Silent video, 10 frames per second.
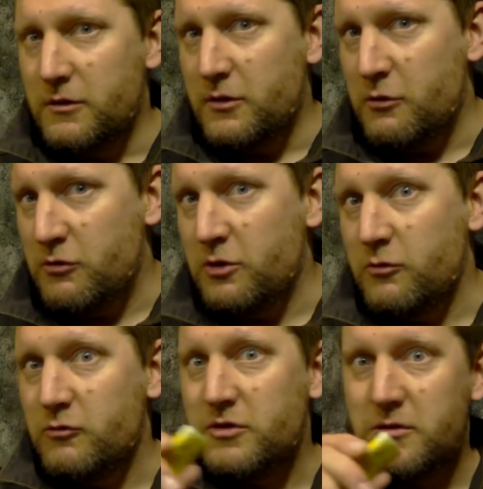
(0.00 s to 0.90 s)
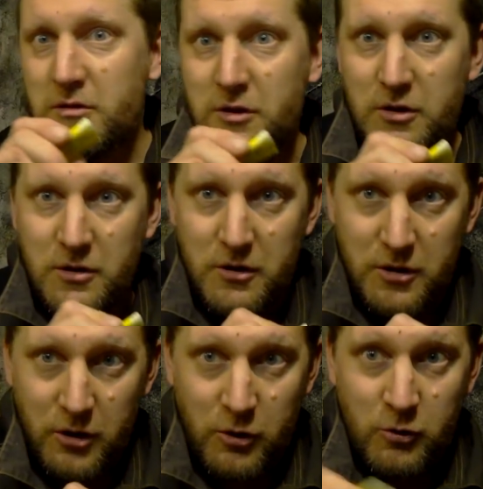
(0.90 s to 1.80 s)
you use
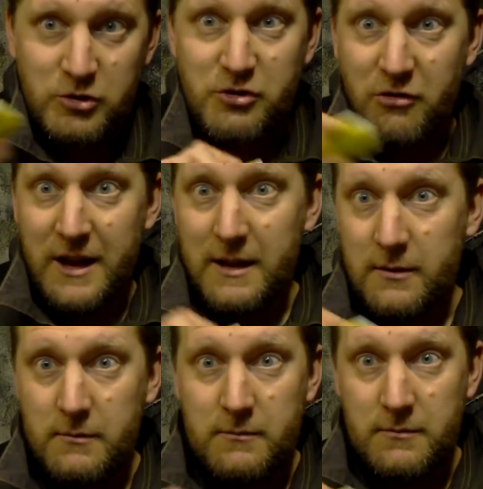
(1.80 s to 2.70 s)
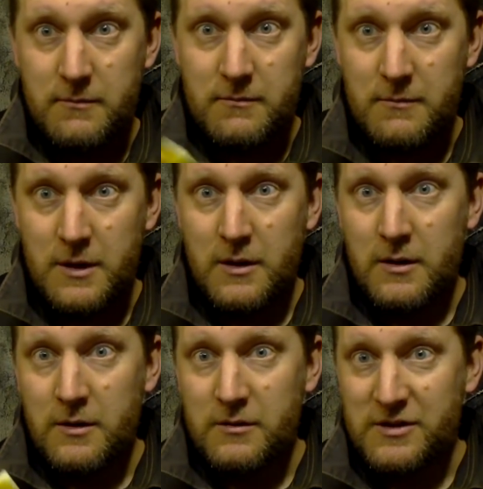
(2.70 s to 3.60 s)
a coarse grit,
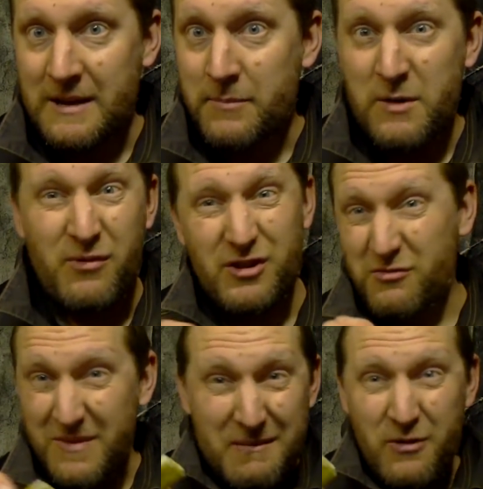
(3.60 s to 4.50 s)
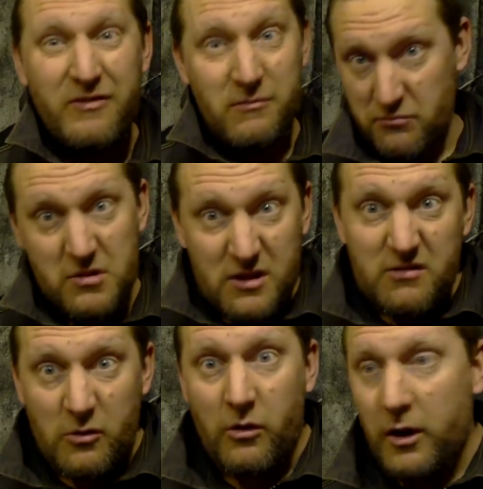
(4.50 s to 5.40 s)
sandpaper to begin with, this
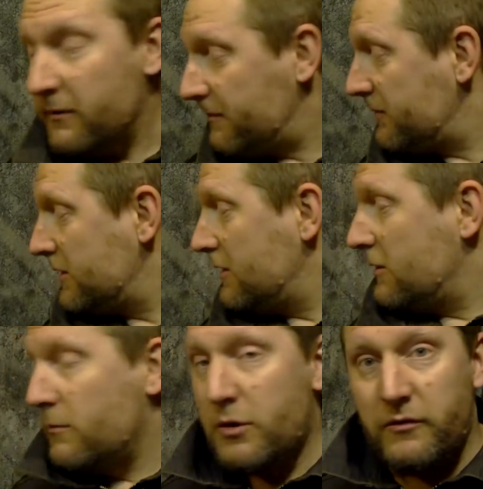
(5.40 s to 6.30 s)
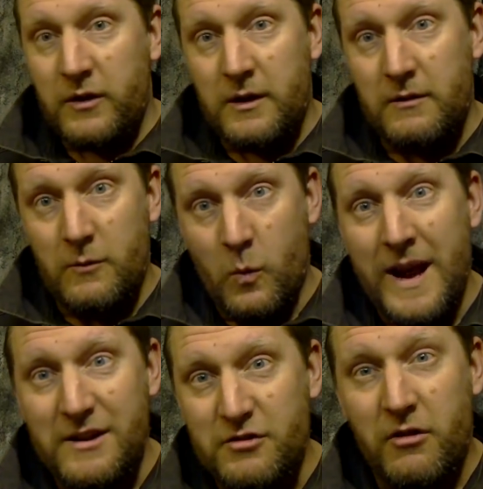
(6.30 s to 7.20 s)
is all right, but if you
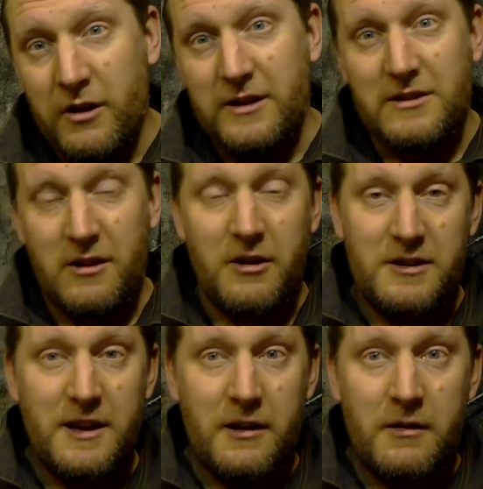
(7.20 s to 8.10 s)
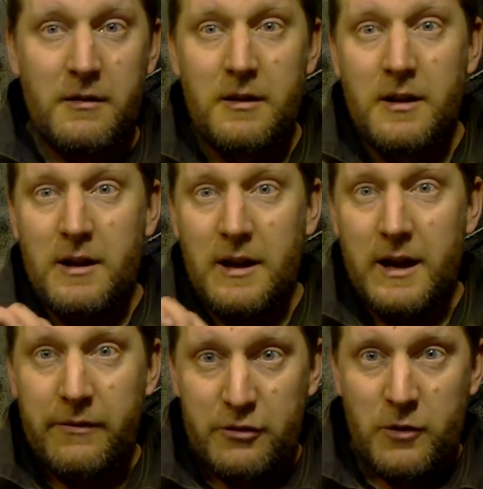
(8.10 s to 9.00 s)
wet and dry is the idea,
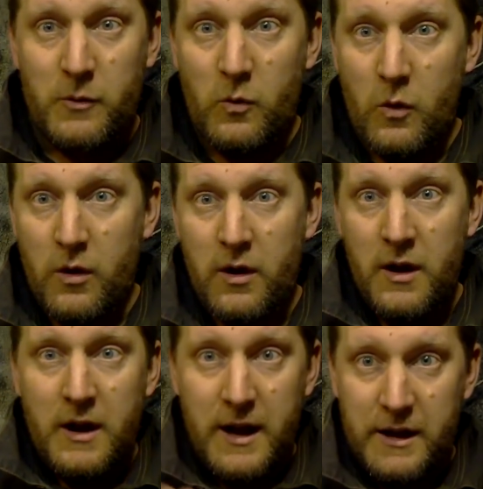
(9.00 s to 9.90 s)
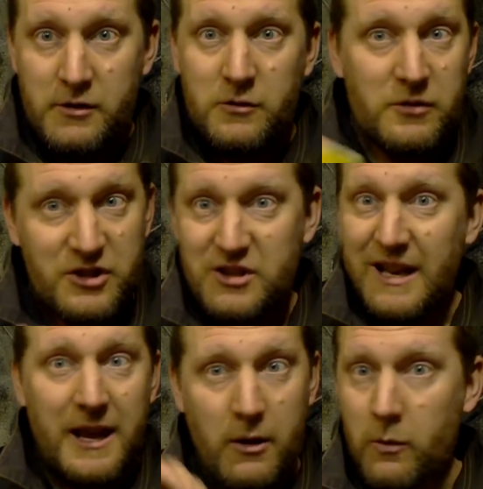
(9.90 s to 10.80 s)
and a drop of water, and you sort of
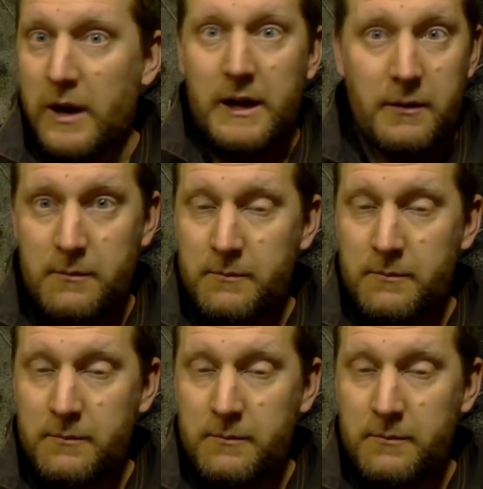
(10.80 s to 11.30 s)
slick it away,